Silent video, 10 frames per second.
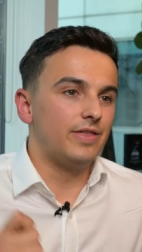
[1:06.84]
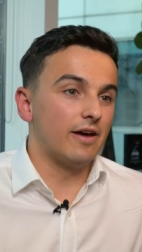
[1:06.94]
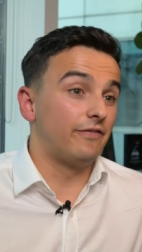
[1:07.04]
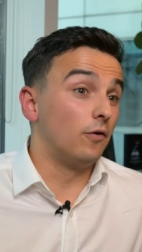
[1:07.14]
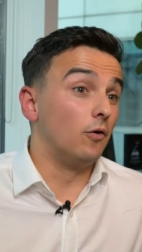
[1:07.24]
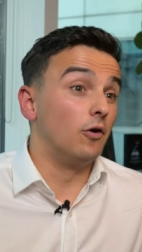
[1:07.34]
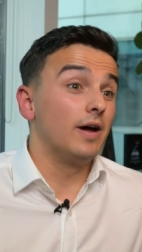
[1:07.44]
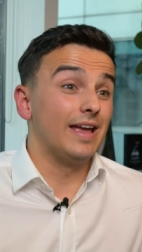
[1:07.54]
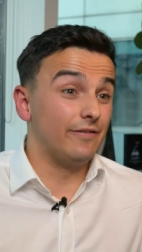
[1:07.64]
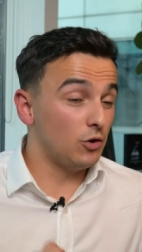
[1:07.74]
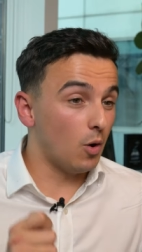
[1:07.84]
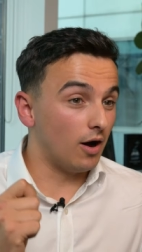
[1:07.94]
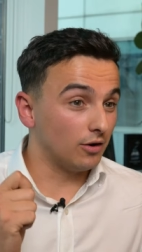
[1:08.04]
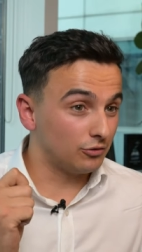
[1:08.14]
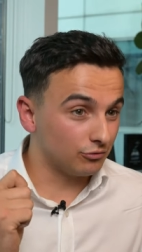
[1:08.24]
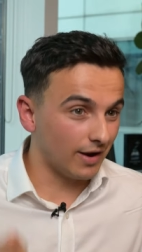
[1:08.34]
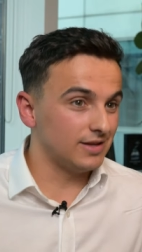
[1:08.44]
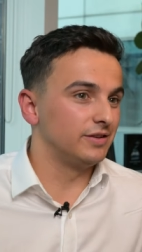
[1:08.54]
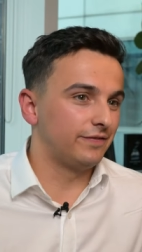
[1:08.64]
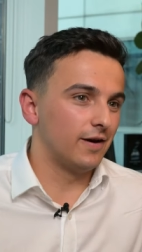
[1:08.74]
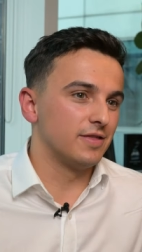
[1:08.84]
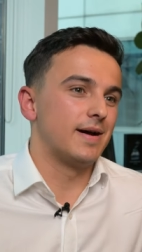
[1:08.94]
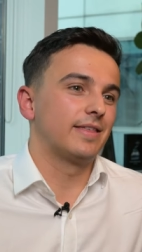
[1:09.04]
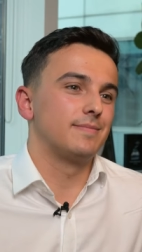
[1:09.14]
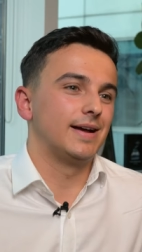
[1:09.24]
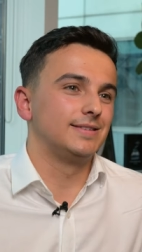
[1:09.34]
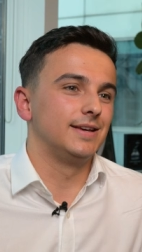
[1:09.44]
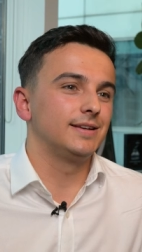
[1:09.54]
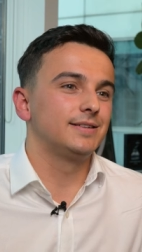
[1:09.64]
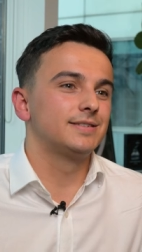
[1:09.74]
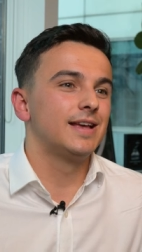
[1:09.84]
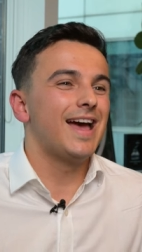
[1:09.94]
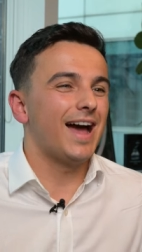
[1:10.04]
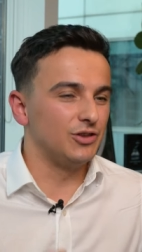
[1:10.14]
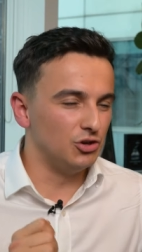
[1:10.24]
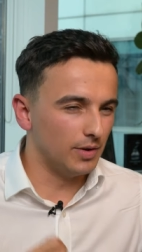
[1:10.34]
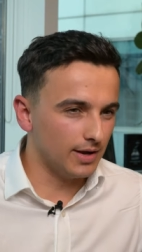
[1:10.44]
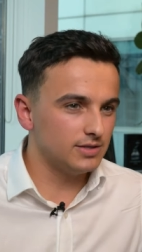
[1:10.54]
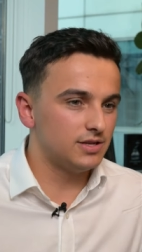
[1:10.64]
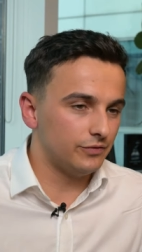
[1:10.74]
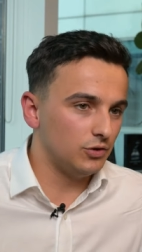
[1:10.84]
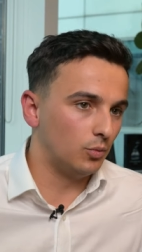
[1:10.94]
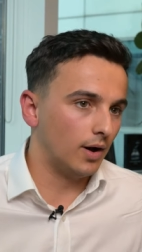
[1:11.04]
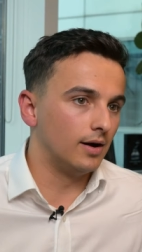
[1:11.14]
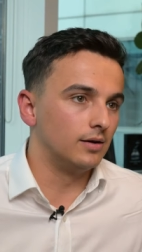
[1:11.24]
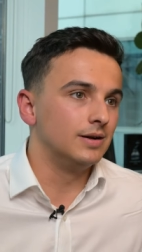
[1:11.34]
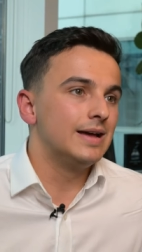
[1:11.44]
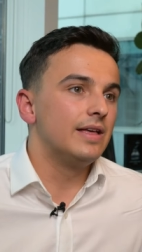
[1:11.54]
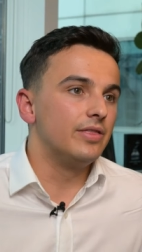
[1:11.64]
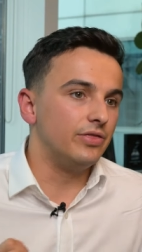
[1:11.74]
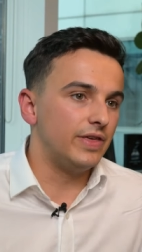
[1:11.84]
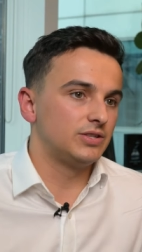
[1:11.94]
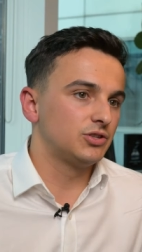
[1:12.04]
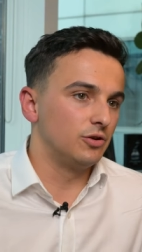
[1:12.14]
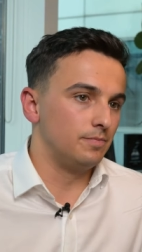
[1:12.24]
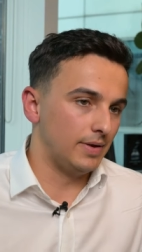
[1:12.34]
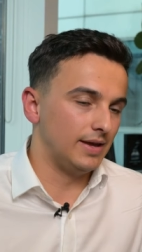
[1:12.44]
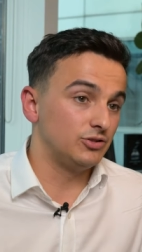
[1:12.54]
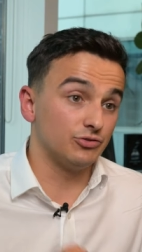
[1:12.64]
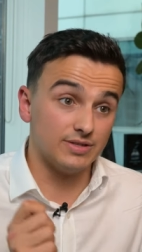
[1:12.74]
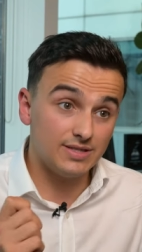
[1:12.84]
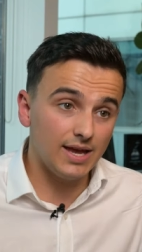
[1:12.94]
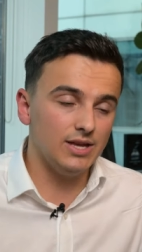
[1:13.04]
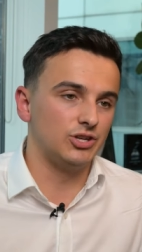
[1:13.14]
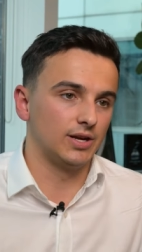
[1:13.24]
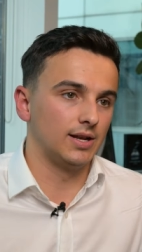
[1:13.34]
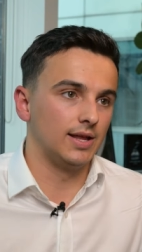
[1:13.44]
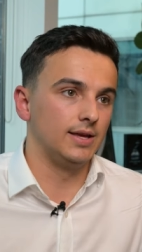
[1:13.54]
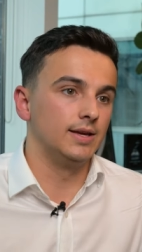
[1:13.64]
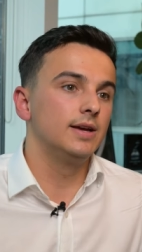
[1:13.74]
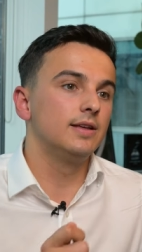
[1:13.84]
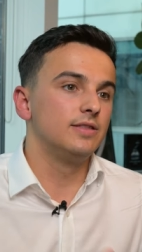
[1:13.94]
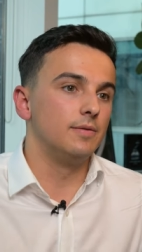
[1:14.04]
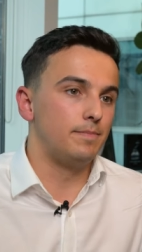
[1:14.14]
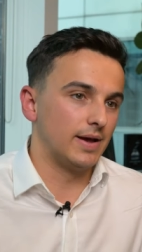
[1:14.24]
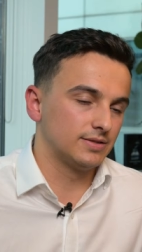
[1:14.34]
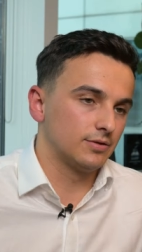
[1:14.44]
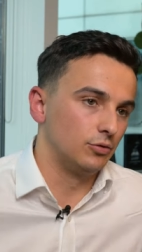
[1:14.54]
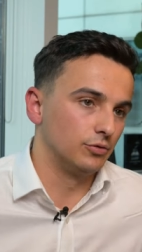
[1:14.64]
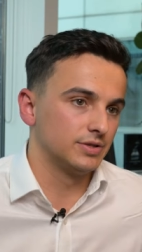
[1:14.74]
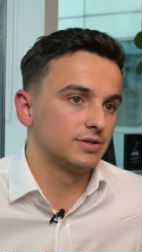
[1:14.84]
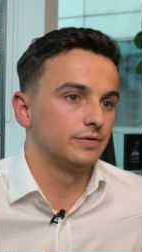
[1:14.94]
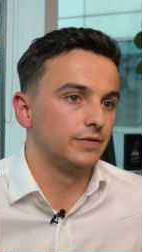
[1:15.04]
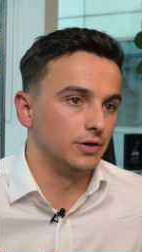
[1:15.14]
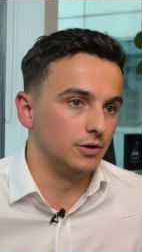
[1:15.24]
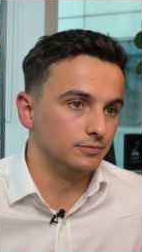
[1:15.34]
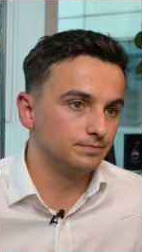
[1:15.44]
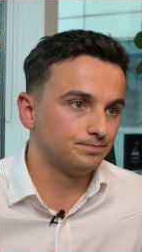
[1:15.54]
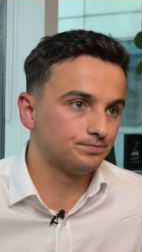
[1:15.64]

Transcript: Therefore, if you are great at further mathematics and you interview well, this could be strategically the best course for you.